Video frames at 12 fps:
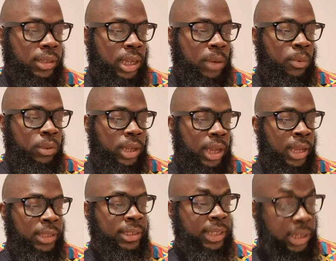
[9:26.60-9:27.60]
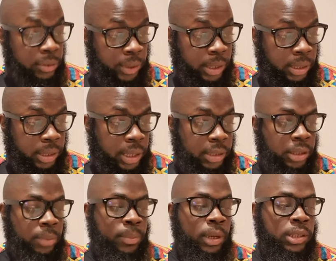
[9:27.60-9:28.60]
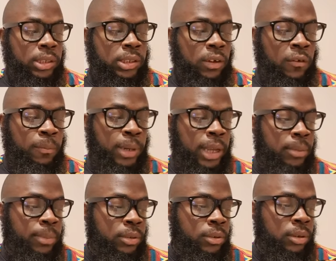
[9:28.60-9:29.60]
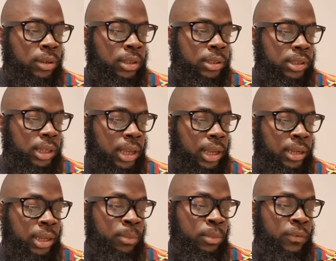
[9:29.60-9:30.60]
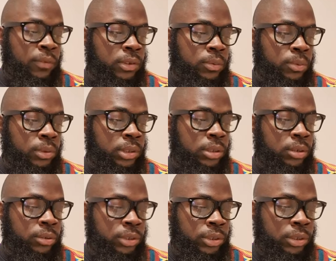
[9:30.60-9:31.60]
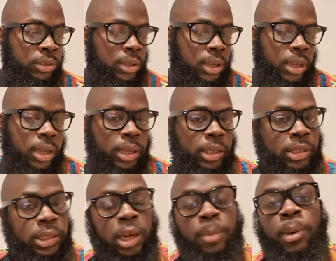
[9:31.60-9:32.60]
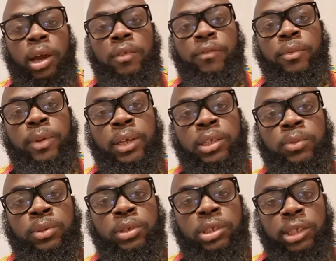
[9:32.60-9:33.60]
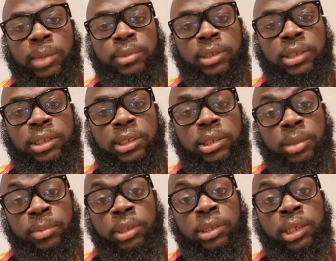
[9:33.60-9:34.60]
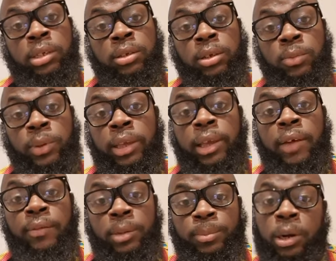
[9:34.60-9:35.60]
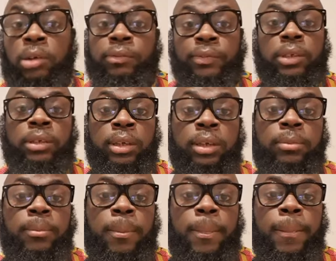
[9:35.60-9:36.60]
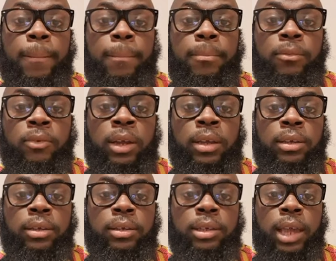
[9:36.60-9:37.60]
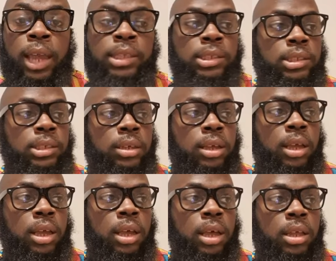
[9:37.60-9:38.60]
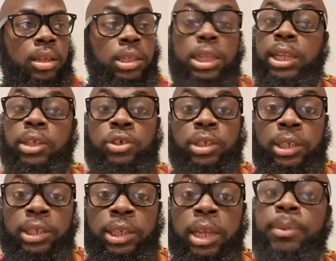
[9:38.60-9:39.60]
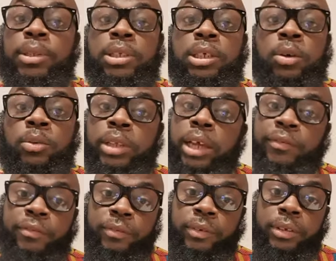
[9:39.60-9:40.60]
that would accelerate the emergence of black middle class and a move towards inclusion. You see how powerful it is when you step to the system and you say, look, we ain't having a bar of it, yeah? Right? It's literally liberty or death.